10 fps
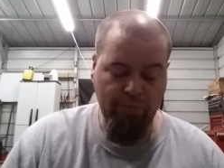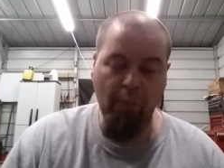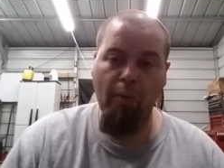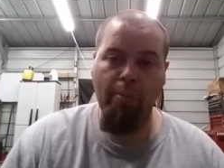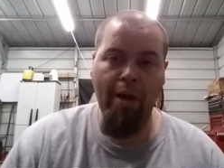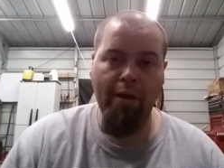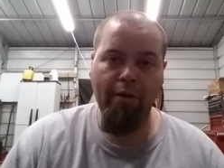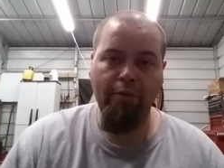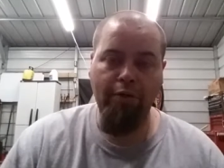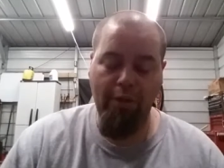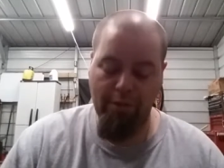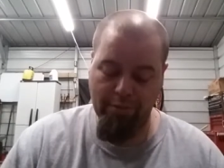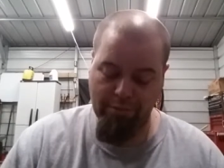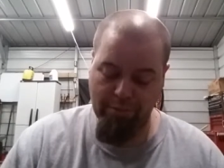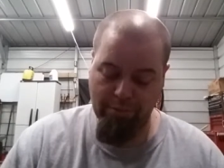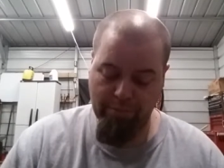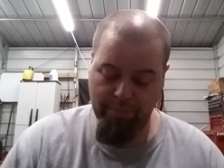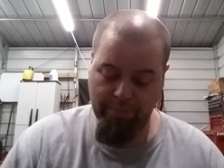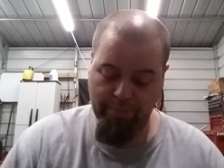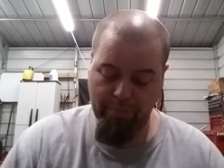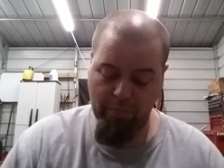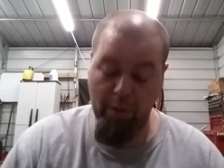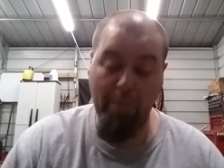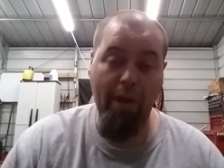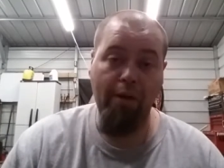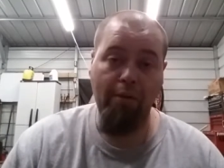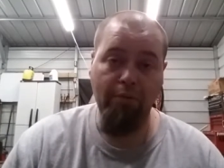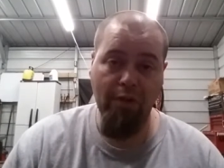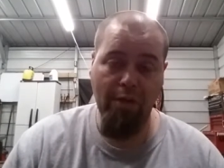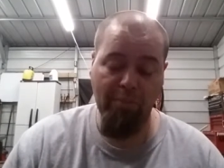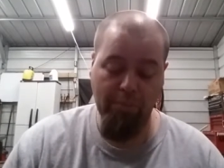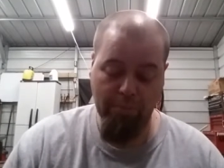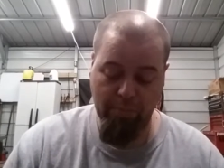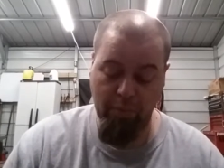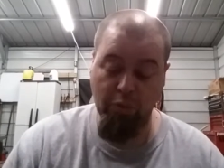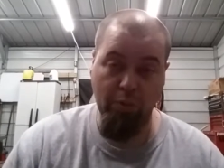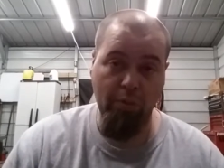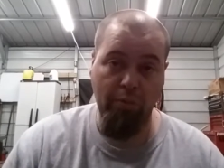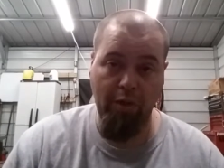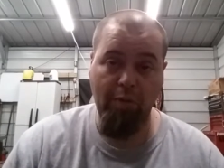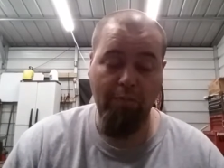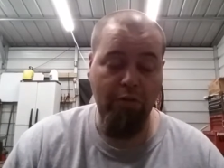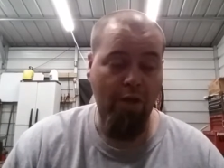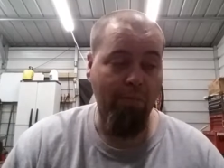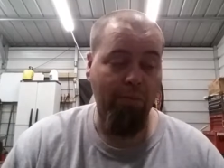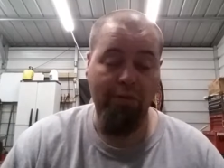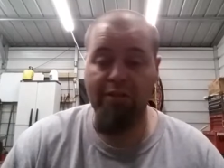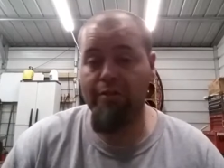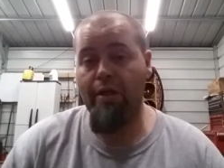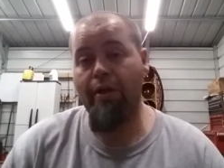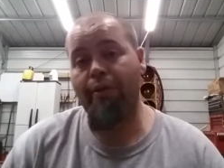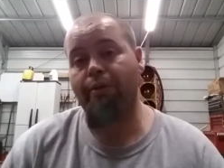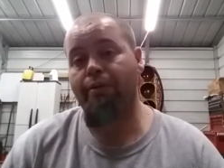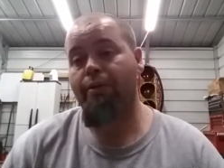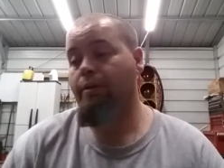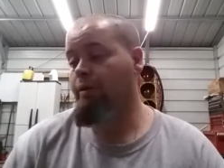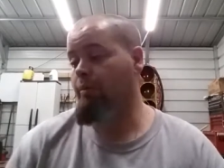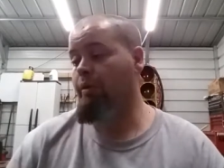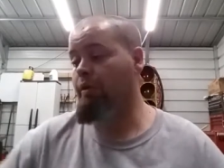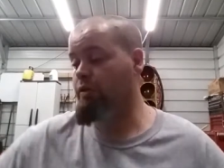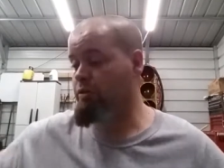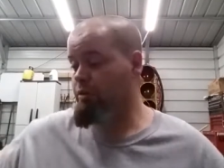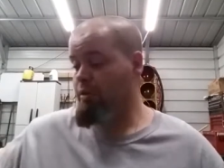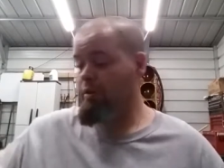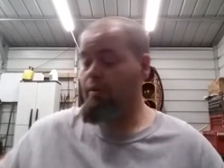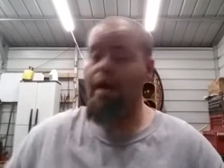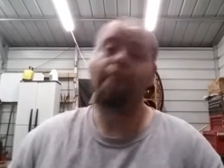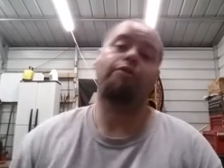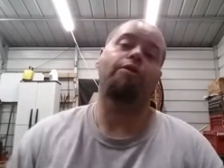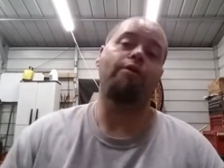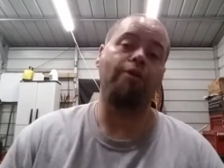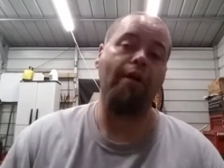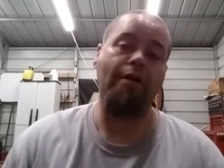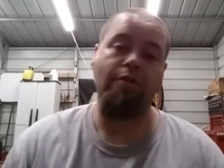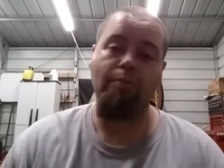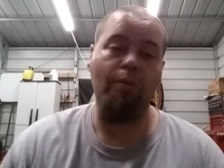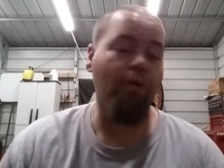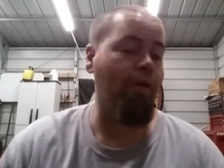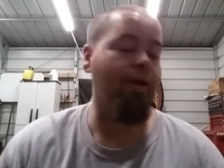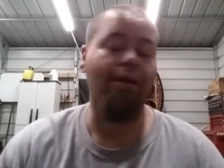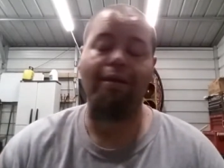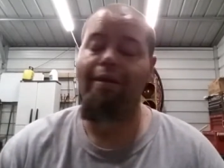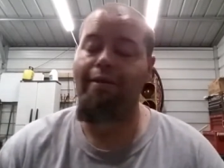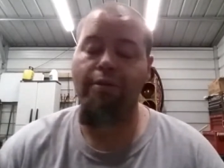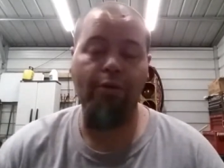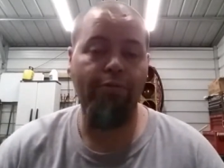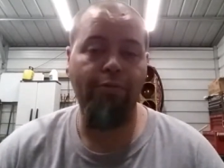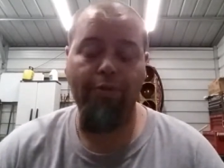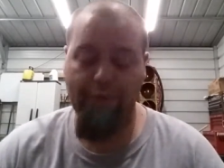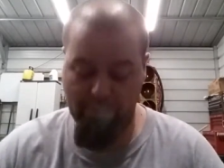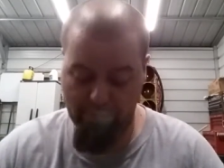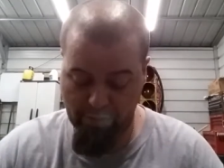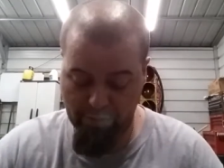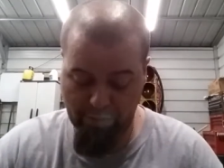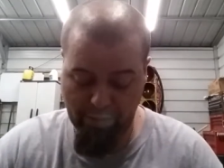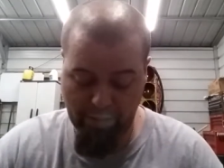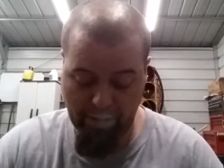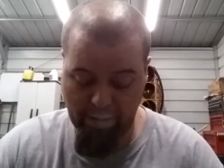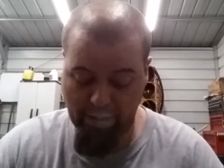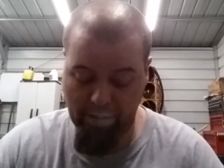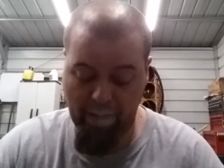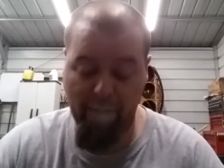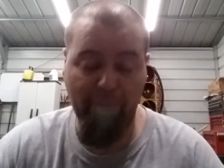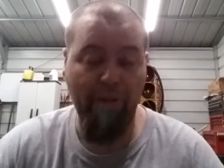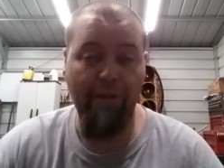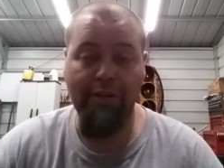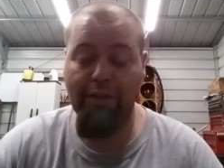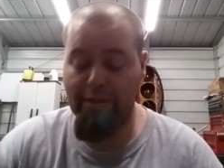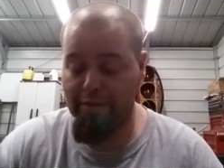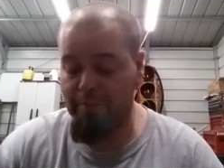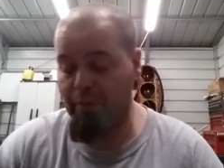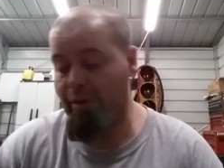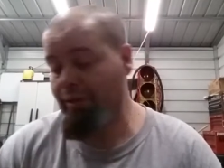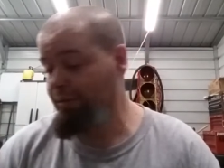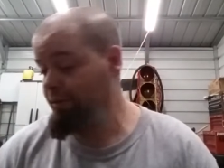four patio chairs, a patio table, which we're gonna keep the table because it's not hurt. I mean, it's, I'll show you guys tomorrow. I didn't get no footage of nothing today. I apologize, but